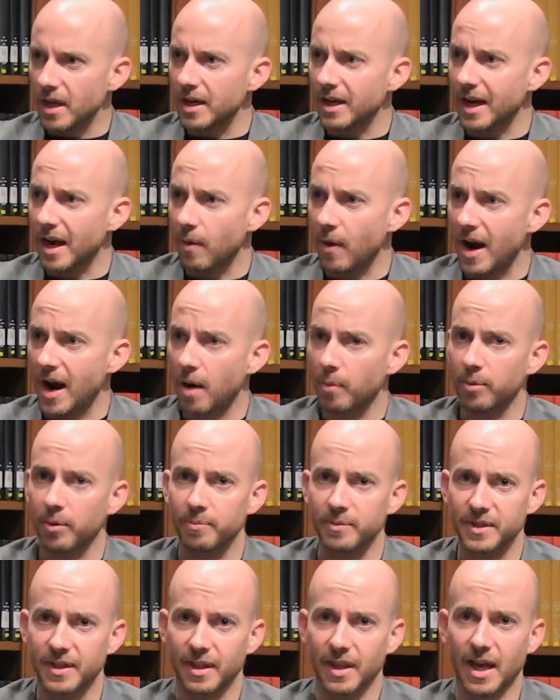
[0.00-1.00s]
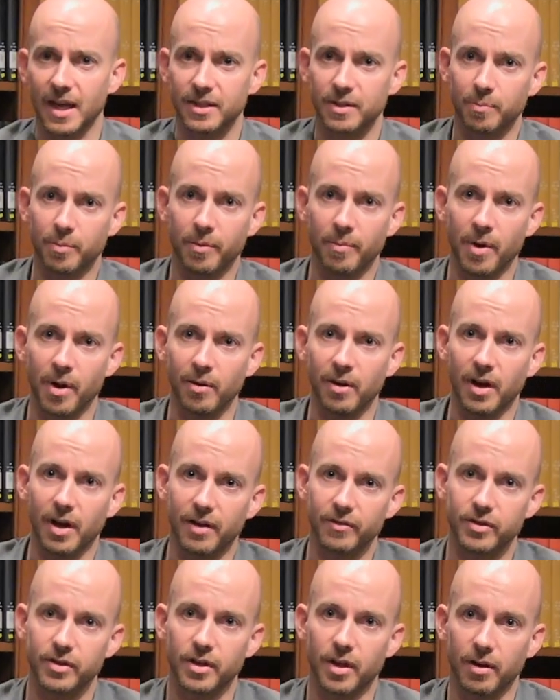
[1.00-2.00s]
Now albums are there to promote
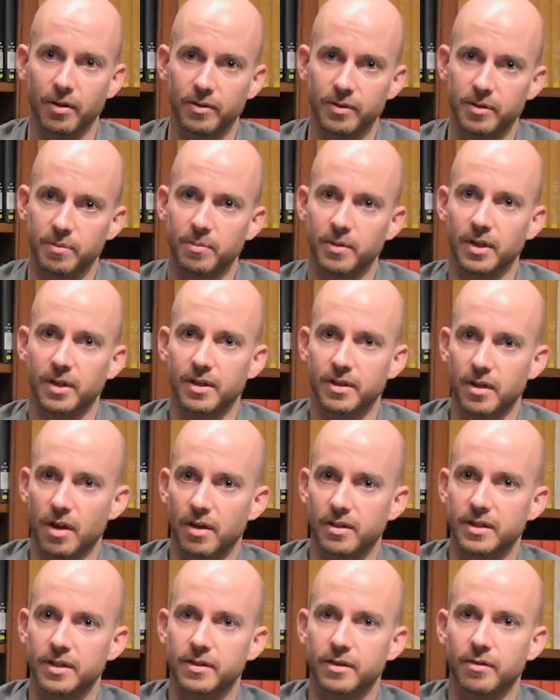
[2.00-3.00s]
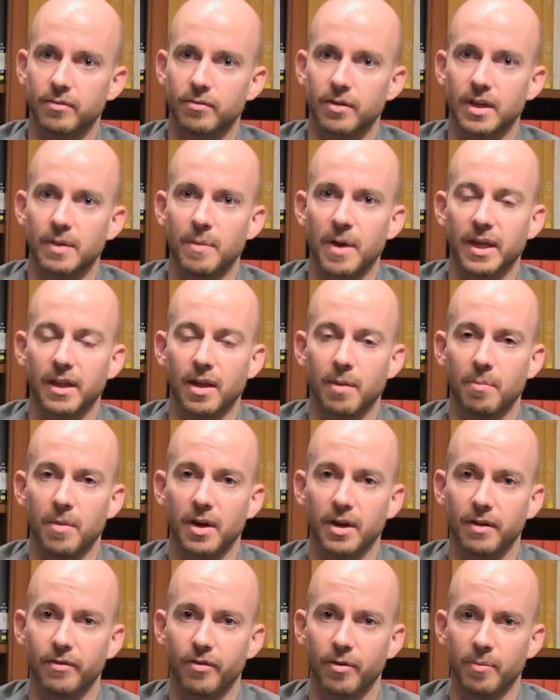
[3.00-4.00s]
live shows because artists can really make their
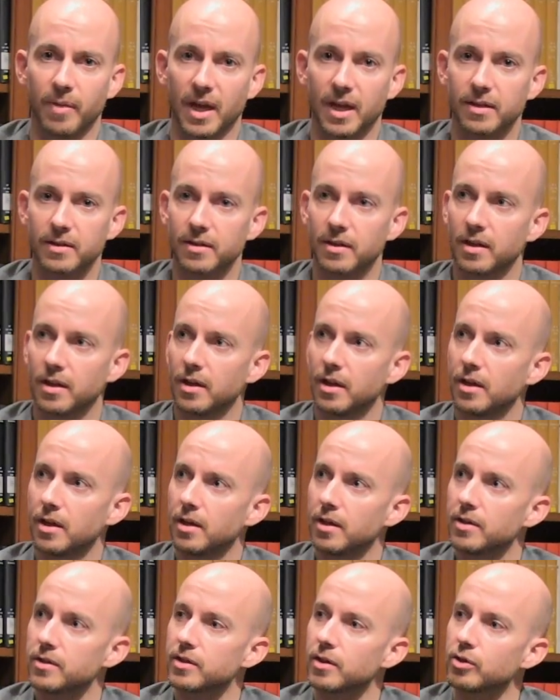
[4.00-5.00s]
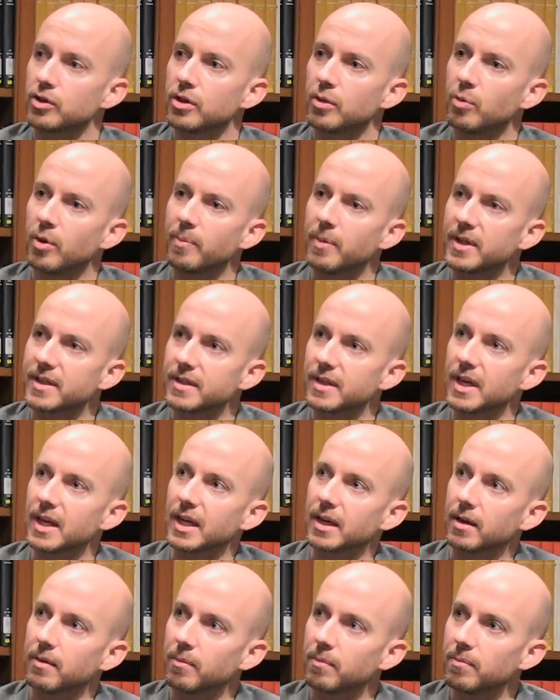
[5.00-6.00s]
money from that. So should we be
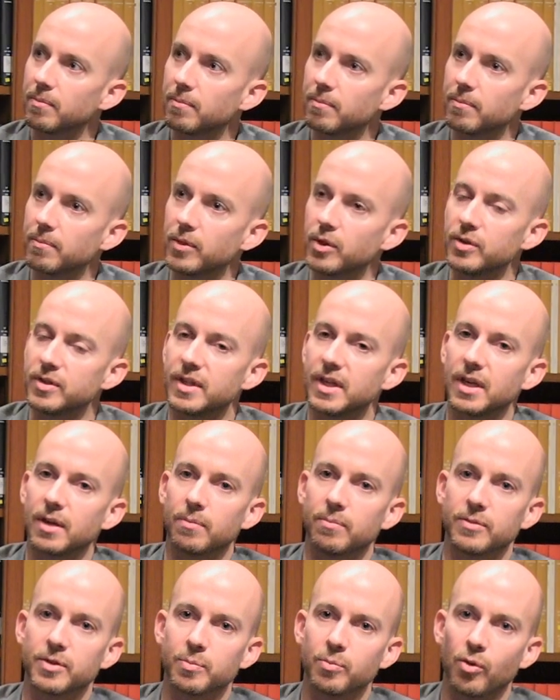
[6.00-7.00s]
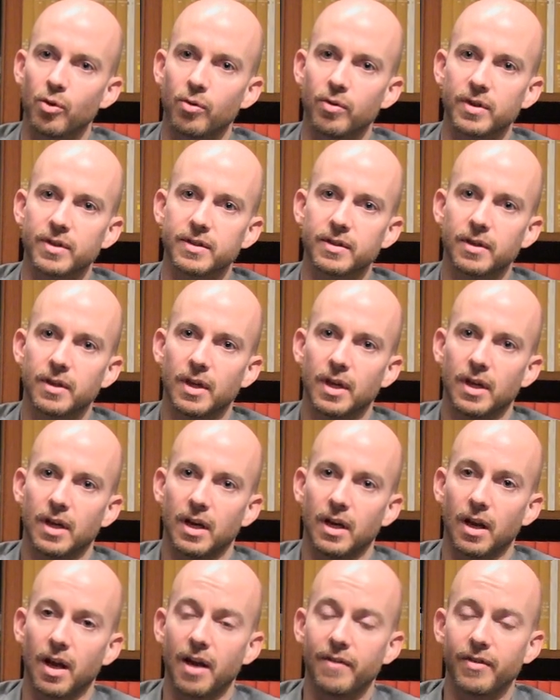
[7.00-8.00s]
seeing museums more as
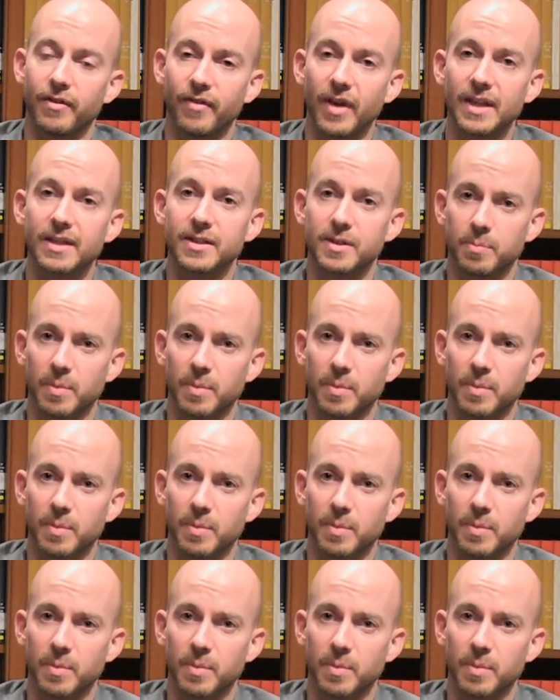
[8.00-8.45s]
live event